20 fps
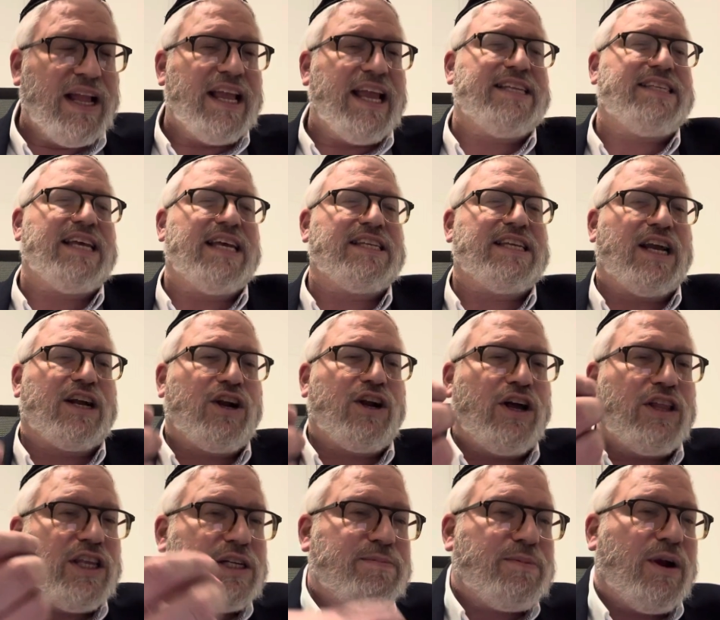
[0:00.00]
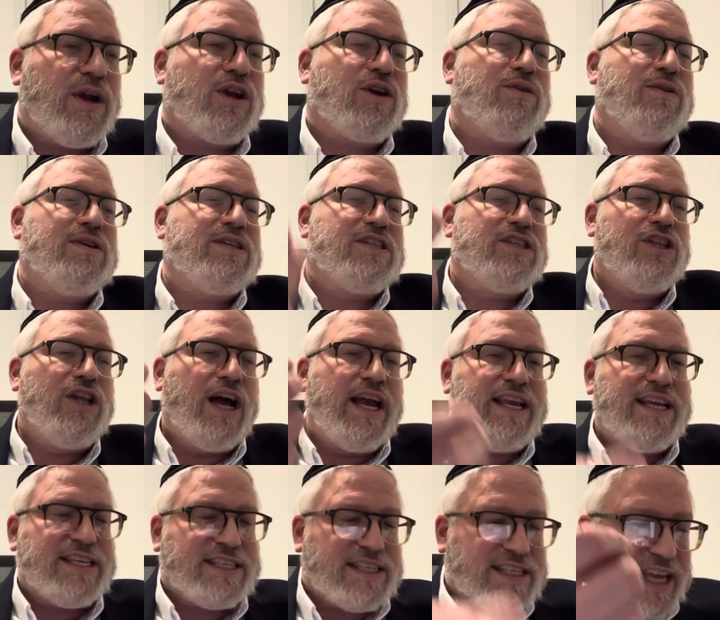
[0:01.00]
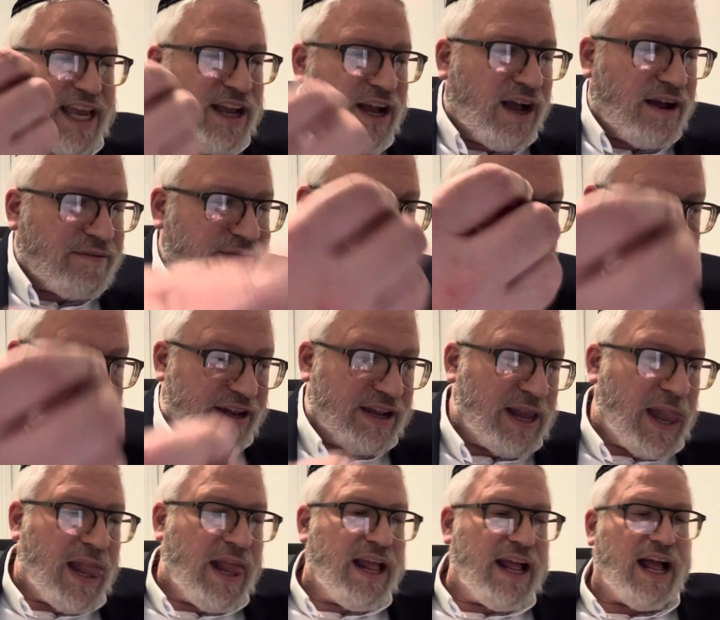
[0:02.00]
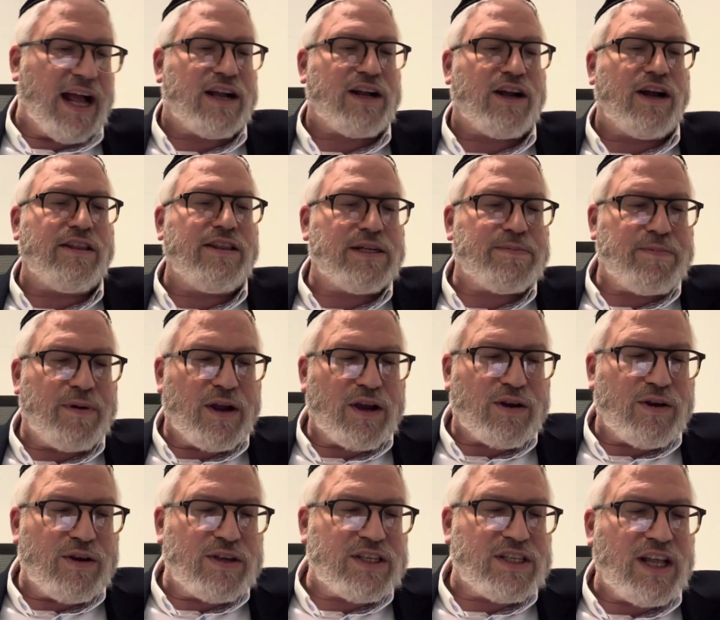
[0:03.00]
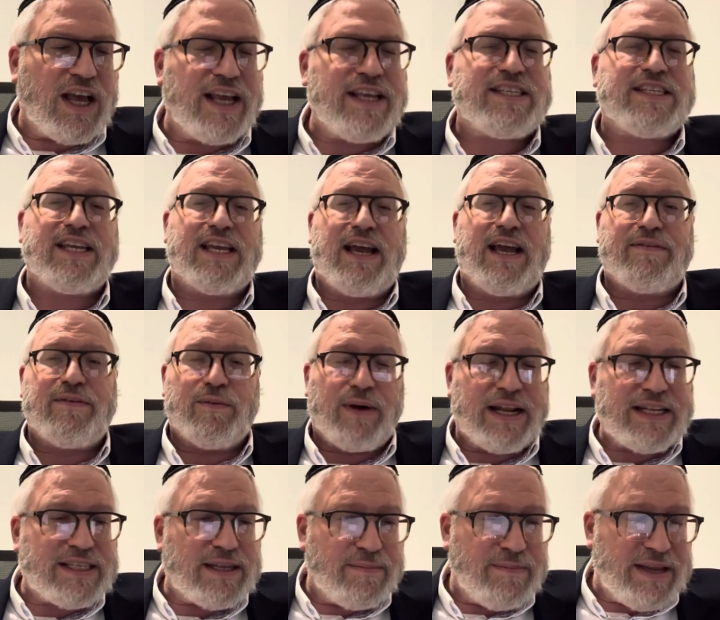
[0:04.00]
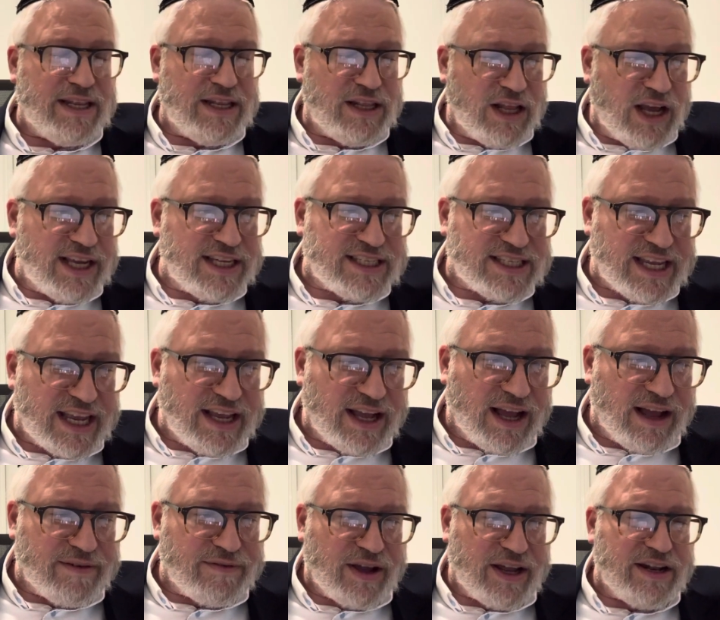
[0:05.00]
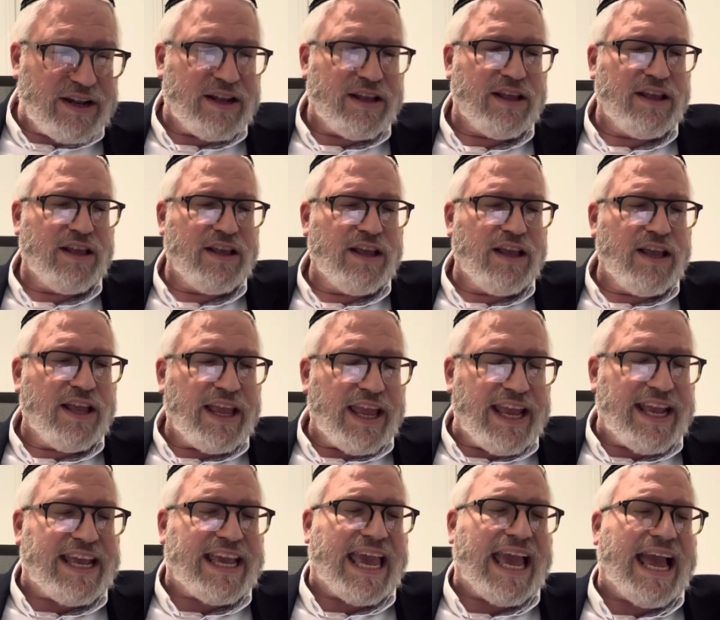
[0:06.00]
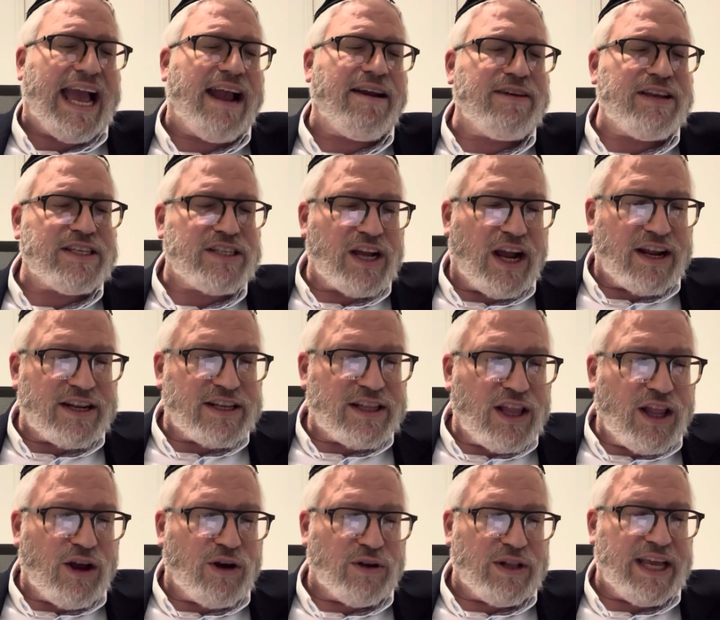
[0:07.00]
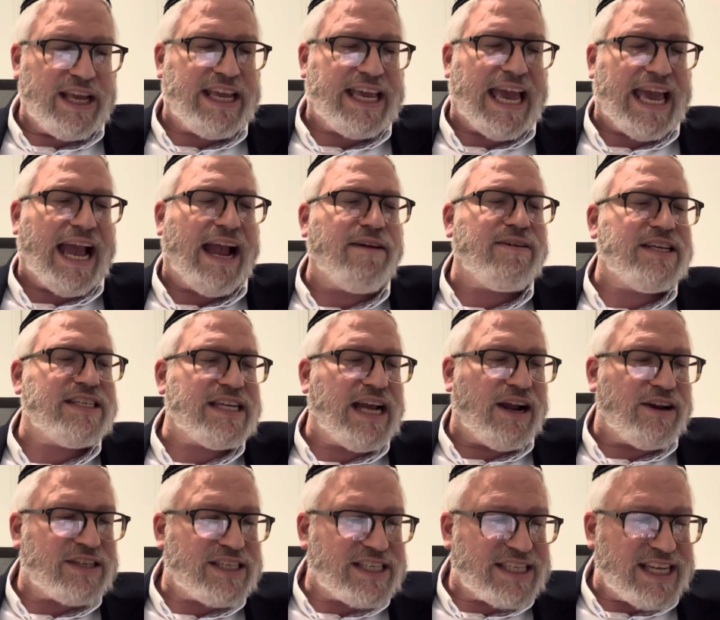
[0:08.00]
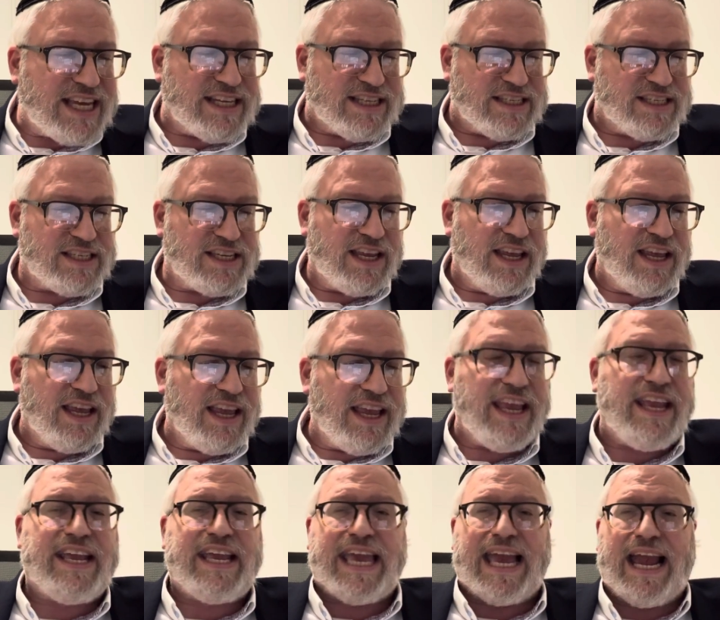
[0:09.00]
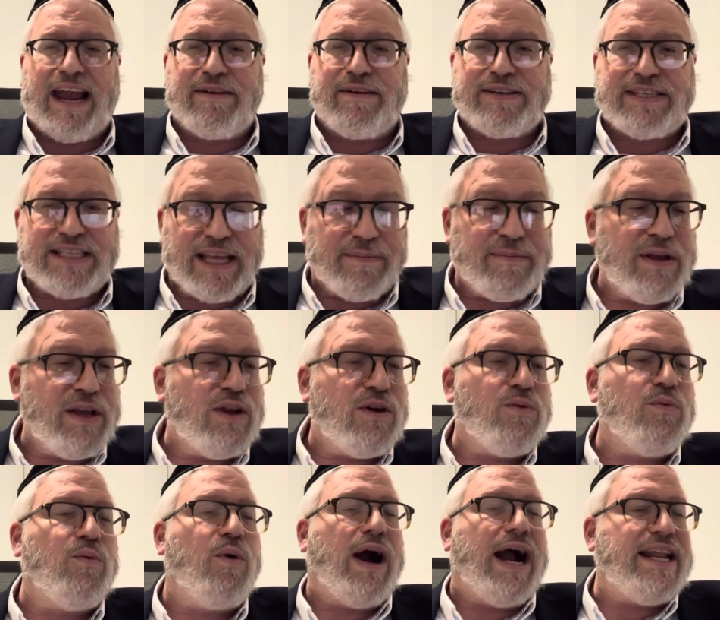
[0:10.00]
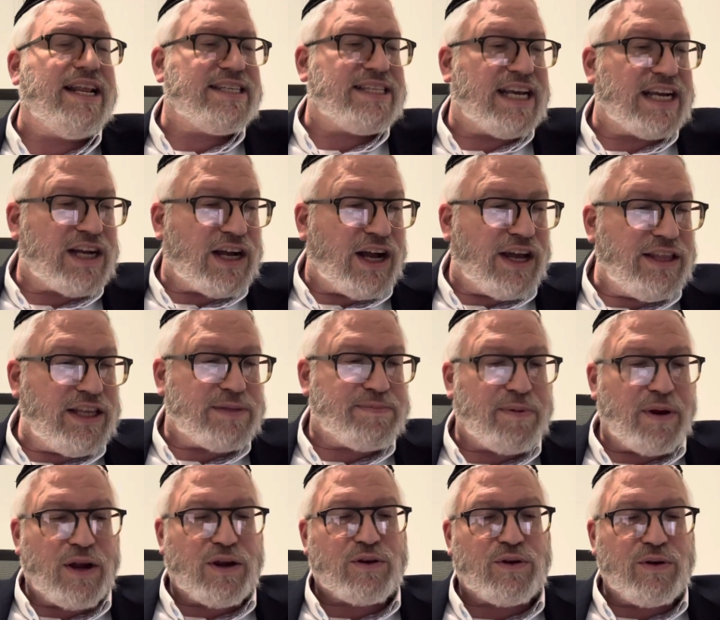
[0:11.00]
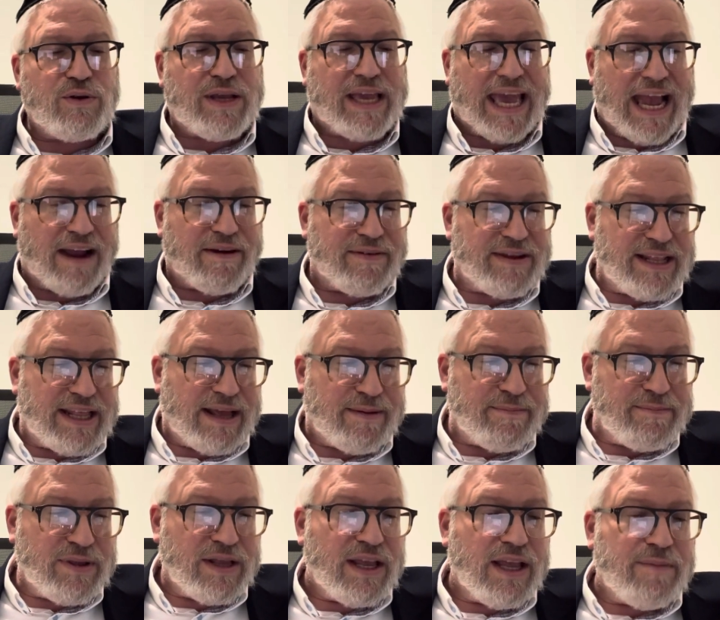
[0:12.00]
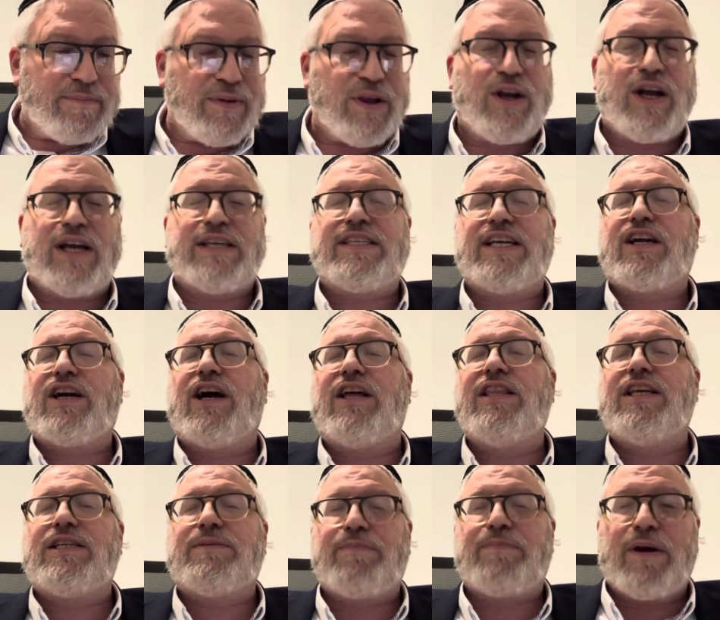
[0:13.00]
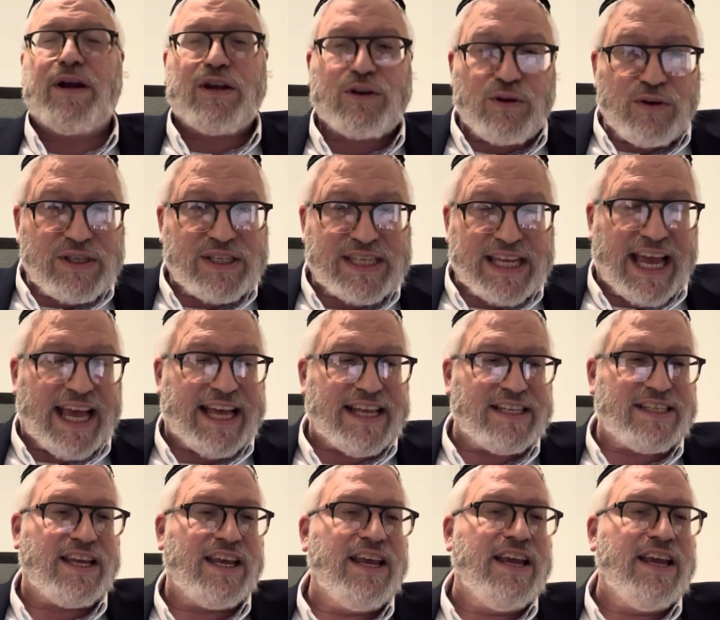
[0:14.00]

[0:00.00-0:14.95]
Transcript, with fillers: It says HaKadosh Baruch Hu is Noisei HaKadosh Baruch Hu is Noisei What does it mean Noisei Avon? He carries our load. He carries our sins. He carries them. Why does HaKadosh Baruch Hu carry them? Because the HaKadosh Baruch Hu says,